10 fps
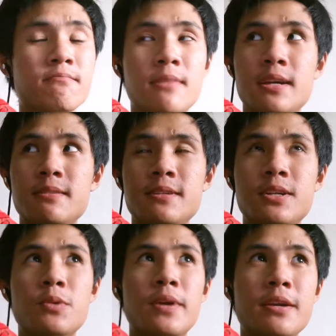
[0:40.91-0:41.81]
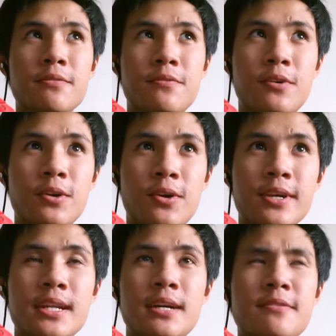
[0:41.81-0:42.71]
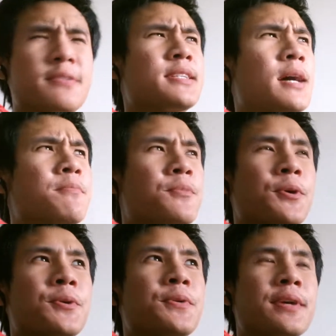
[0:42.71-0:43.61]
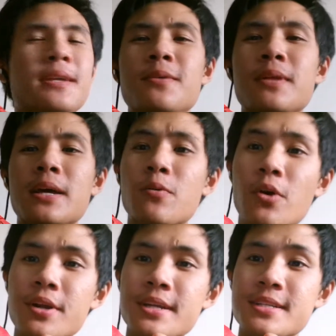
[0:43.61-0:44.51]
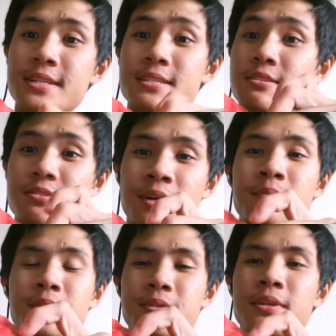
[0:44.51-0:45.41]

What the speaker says: I did not wear it for long enough. It was Umbro, and then when I wore it, it just crumbled.